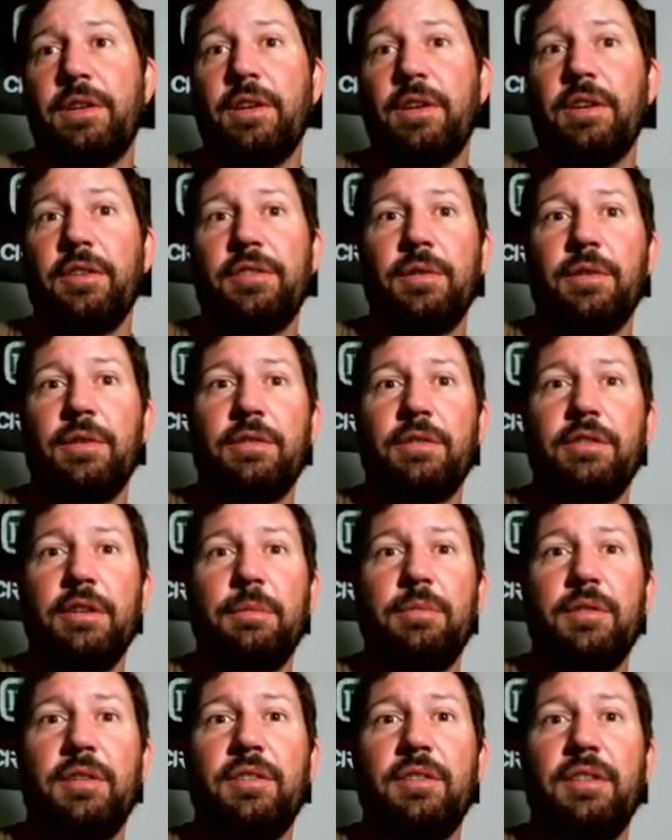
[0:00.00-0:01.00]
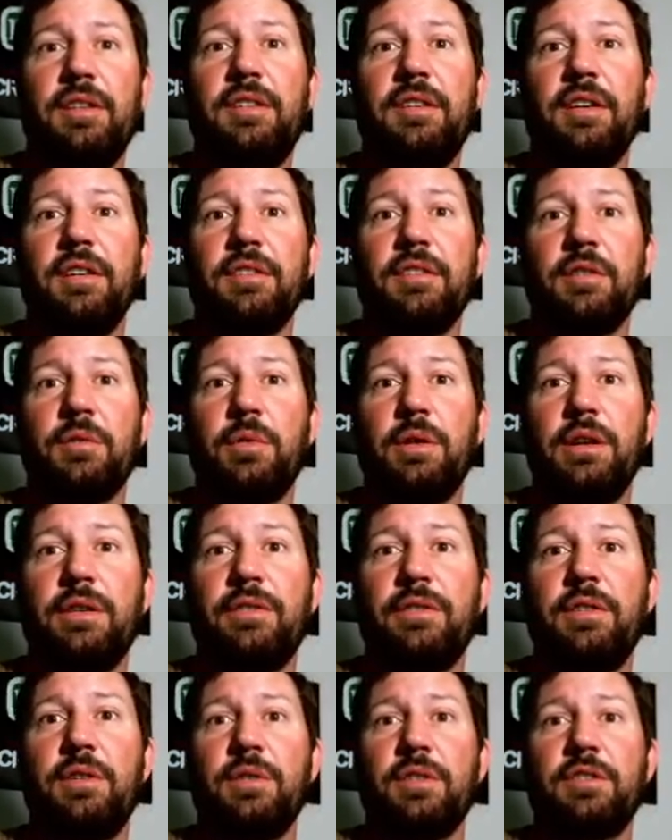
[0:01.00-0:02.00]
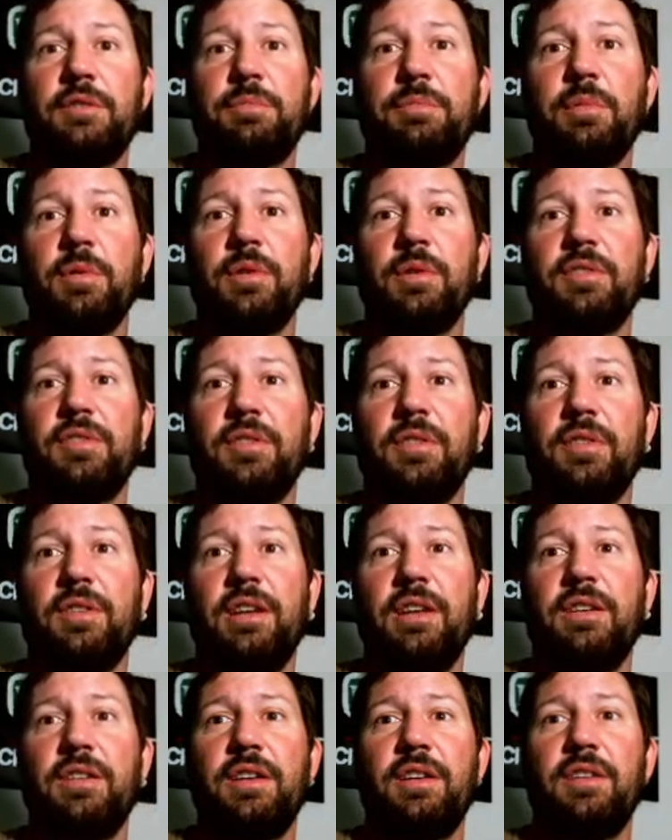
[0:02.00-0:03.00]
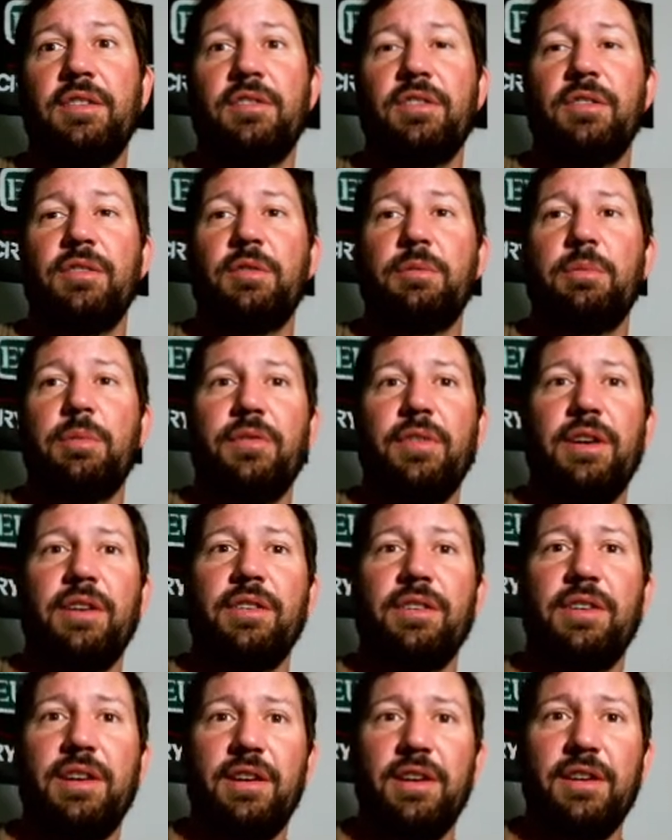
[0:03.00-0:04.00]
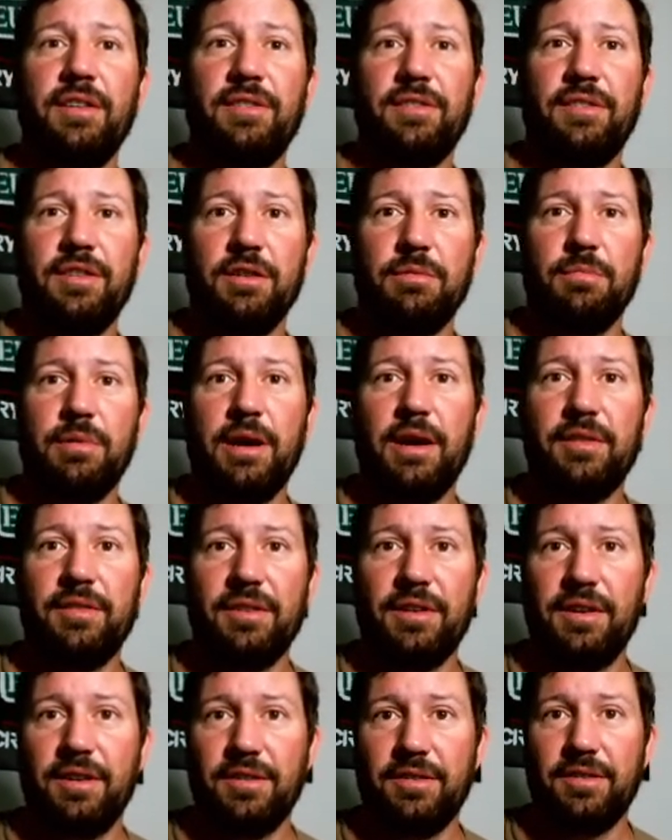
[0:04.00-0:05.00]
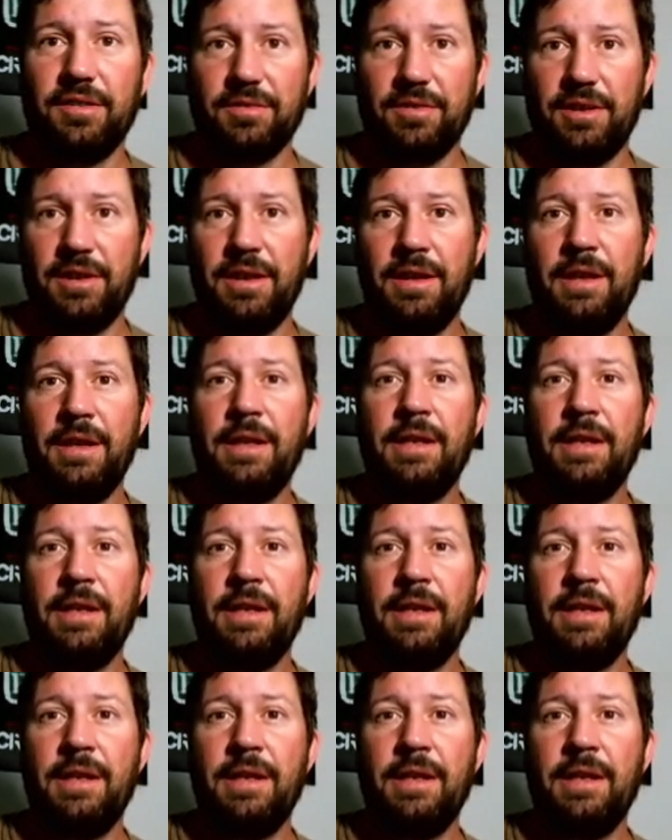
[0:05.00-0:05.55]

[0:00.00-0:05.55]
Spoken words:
It also encrypts the details of whatever you explore so the internet service provider cannot see your browsing history.